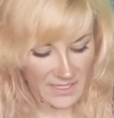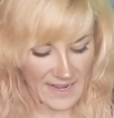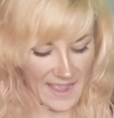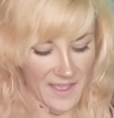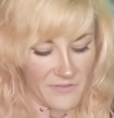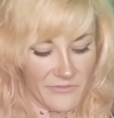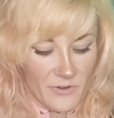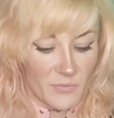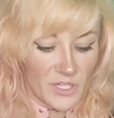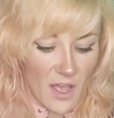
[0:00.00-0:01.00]
in half
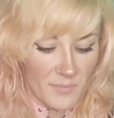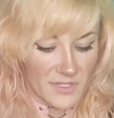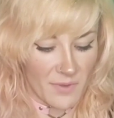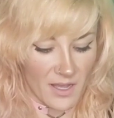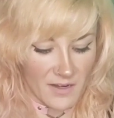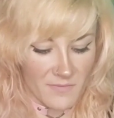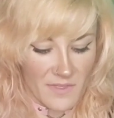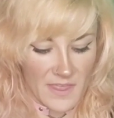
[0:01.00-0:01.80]
from top to bottom,